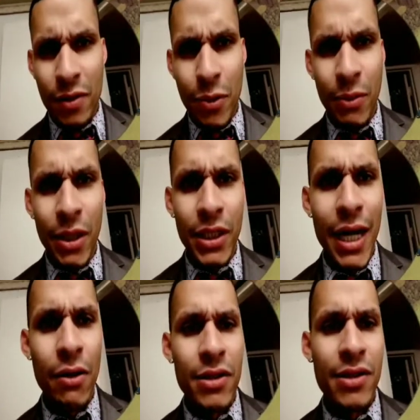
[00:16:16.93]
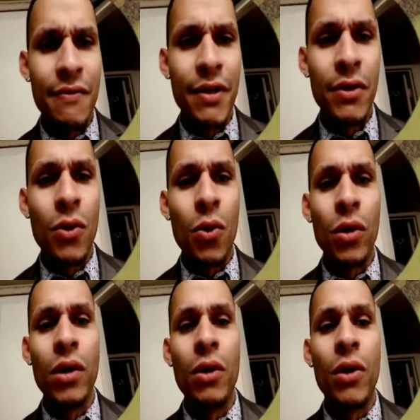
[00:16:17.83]
Town Hall 7 or lower
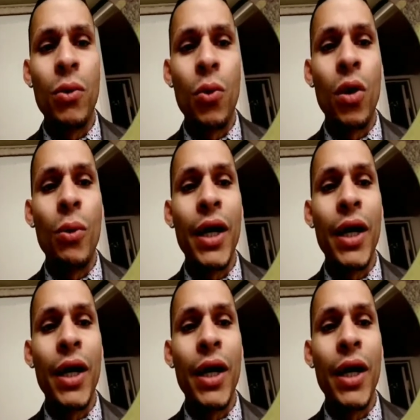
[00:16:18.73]
war weight.